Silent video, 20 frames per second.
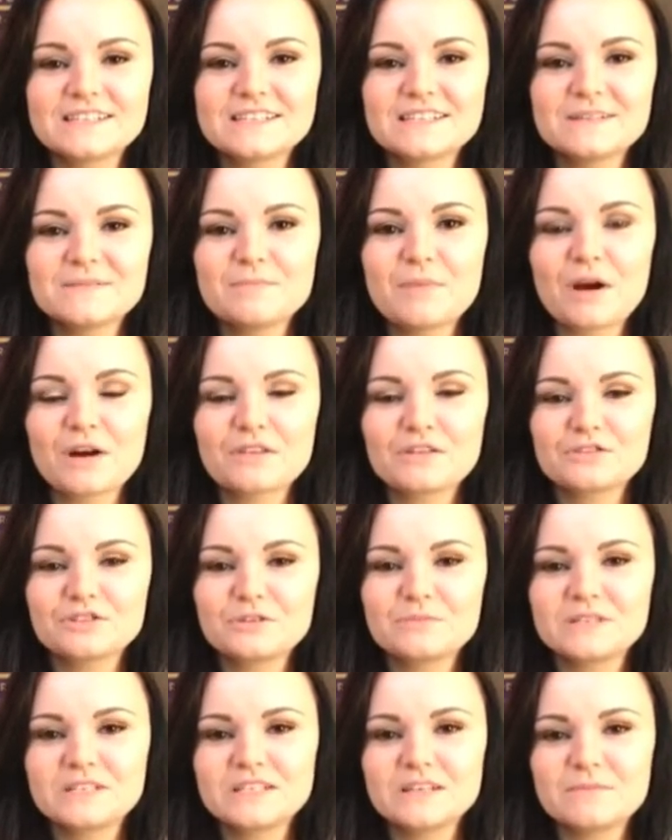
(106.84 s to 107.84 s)
the part of the
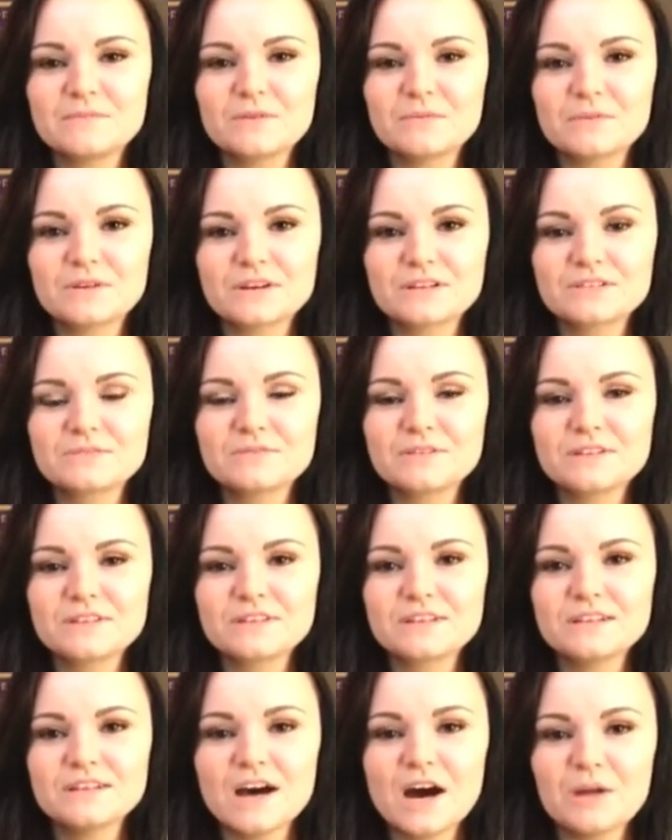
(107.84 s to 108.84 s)
treatment team that works with
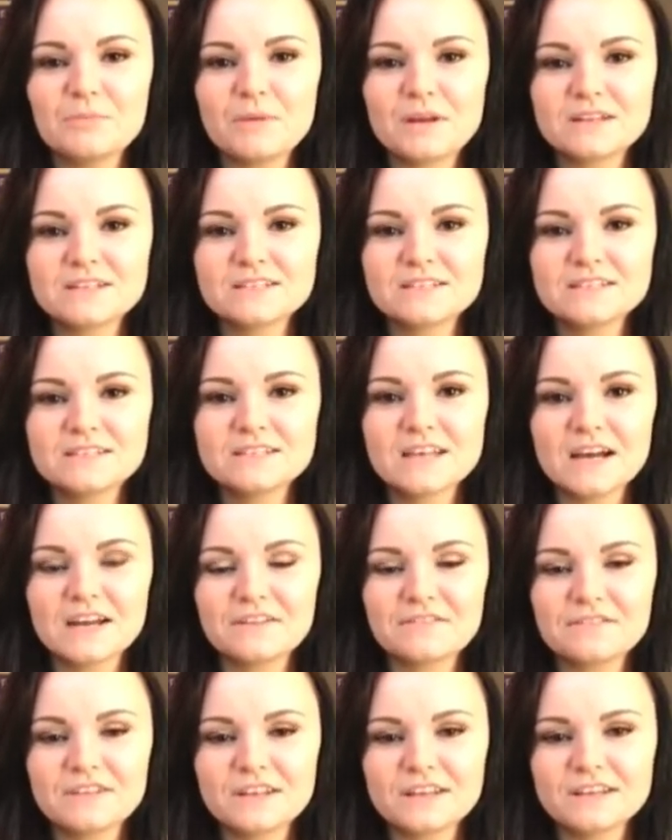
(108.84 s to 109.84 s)
the non-medicine side
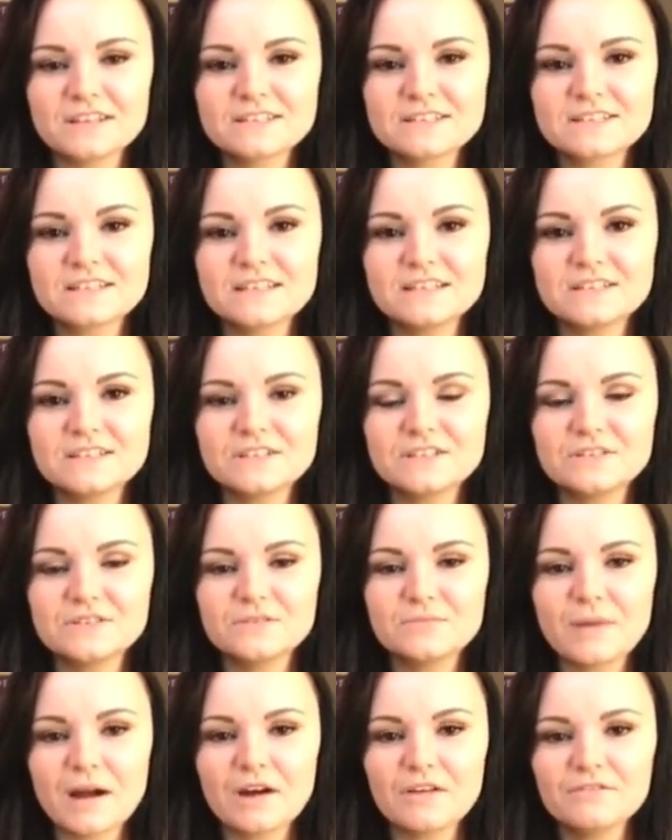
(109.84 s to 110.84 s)
of things. They do
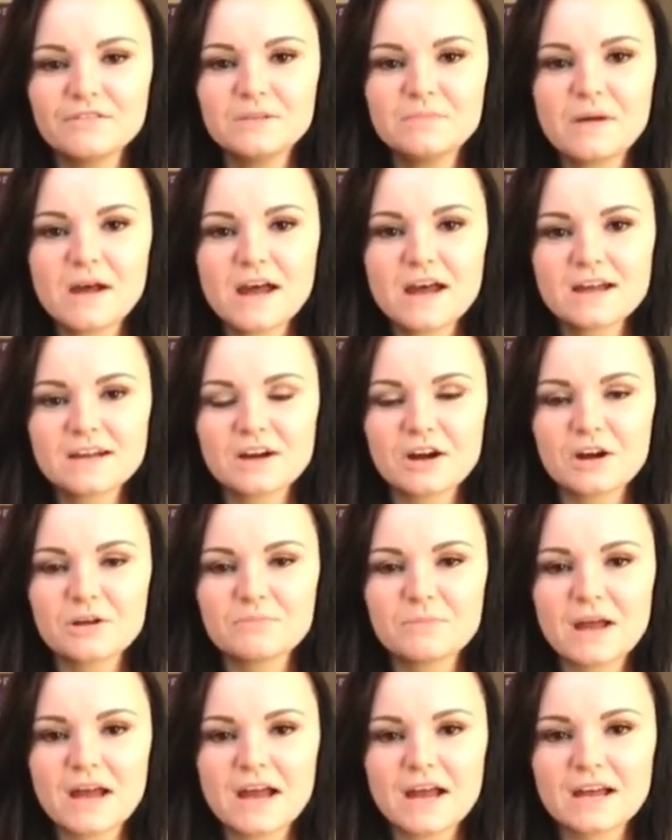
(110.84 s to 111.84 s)
biofeedback,
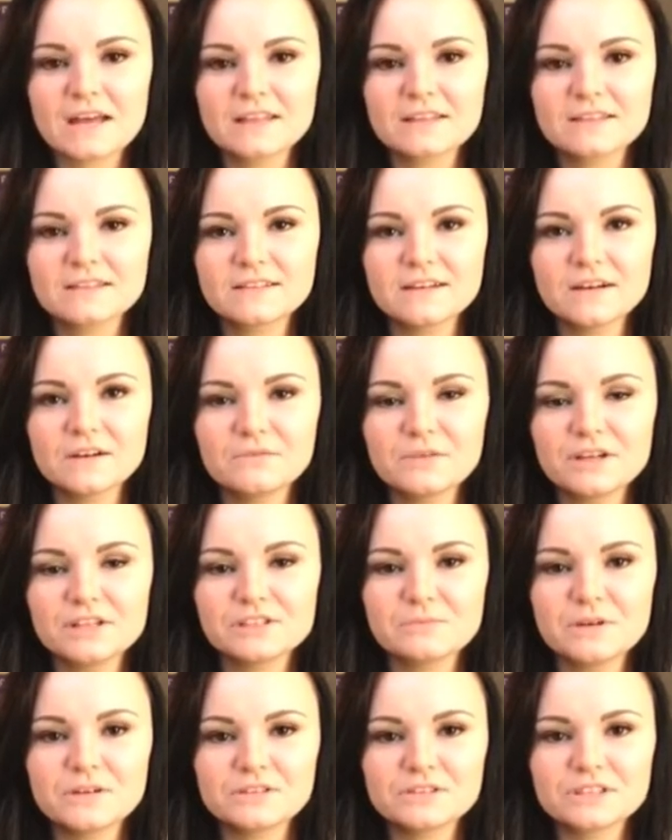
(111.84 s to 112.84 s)
HeartMath, uh,
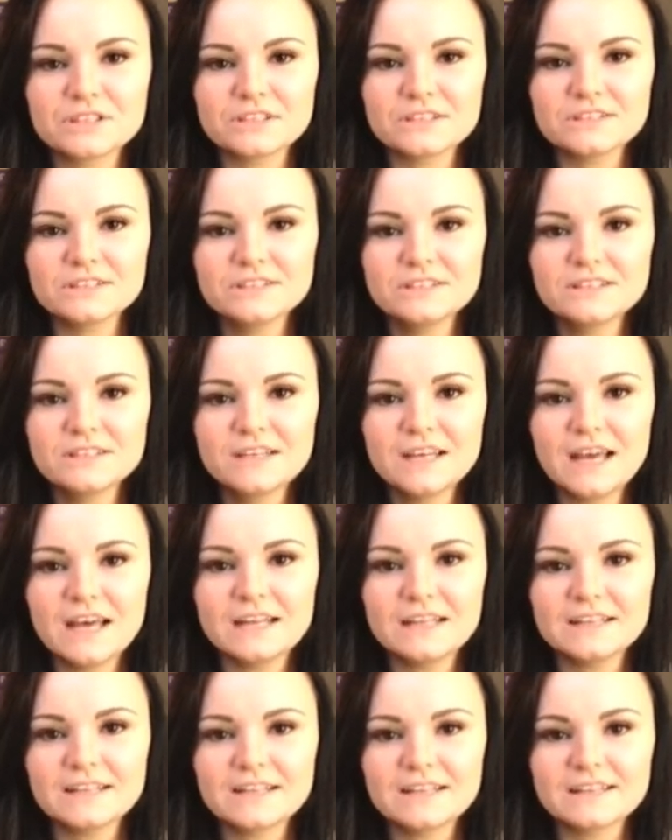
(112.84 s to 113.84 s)
range of motion,
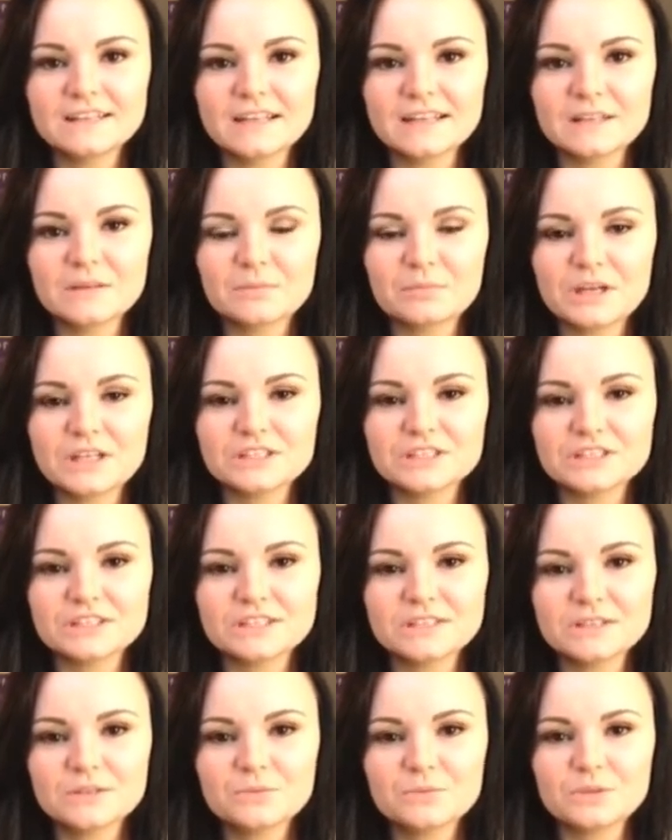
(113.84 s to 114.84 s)
anything that the
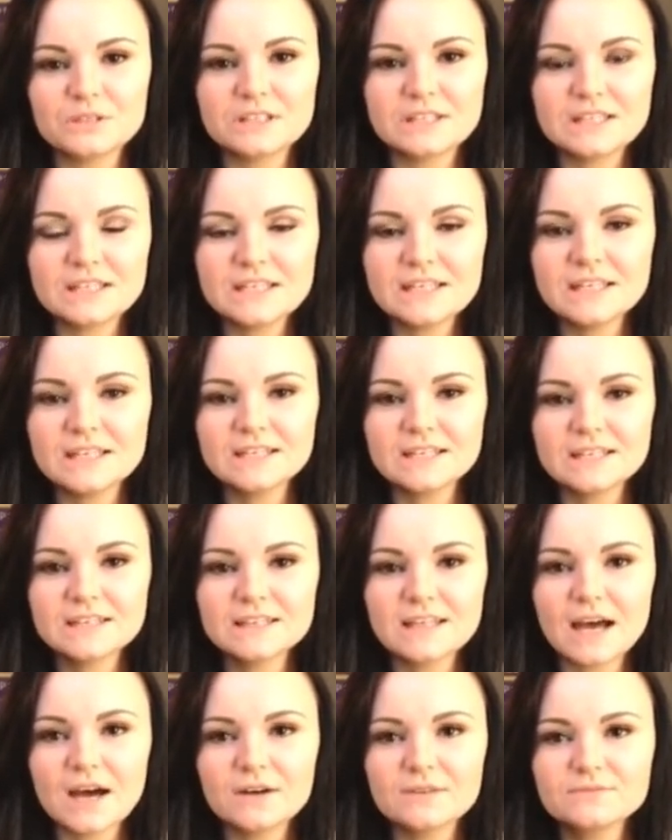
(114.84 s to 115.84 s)
patient would need
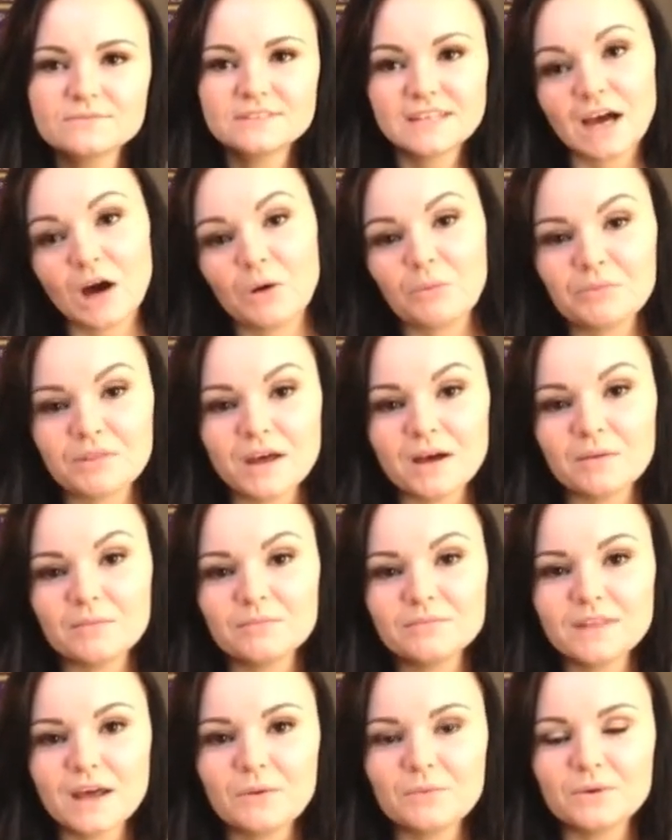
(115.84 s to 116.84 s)
that to help
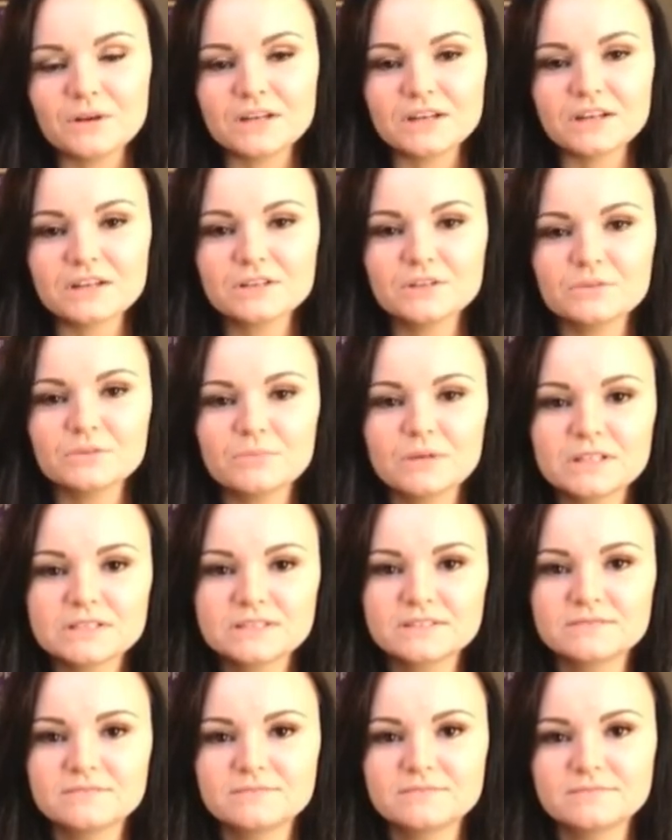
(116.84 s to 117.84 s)
them that wouldn't include medicine.